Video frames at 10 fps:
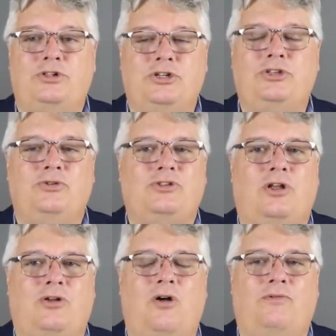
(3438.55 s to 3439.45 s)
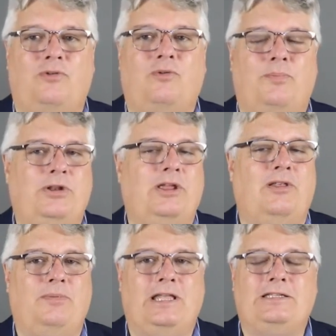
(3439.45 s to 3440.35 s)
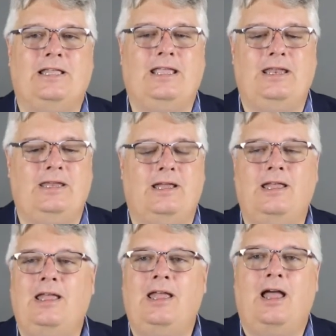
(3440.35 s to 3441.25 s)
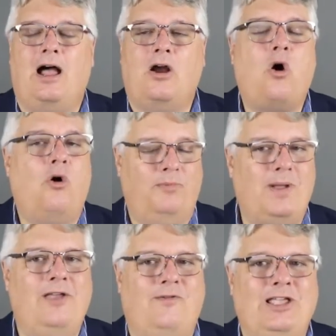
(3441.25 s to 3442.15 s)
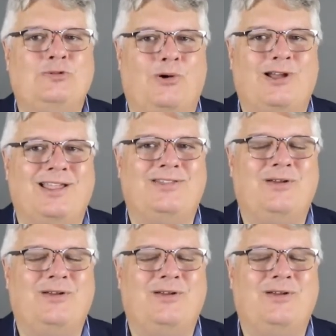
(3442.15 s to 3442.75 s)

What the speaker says: which is used all over the world, particularly in places like India, are owned by Facebook.